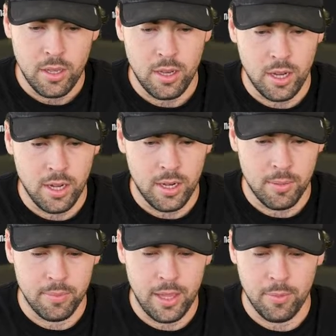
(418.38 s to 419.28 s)

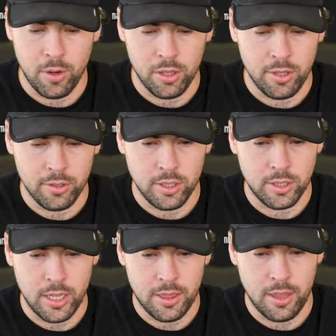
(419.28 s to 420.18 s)
Then what I'll do is I'll
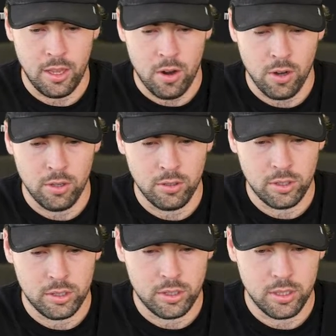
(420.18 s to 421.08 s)
set the
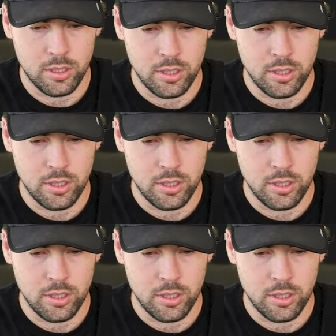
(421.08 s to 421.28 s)
rhosts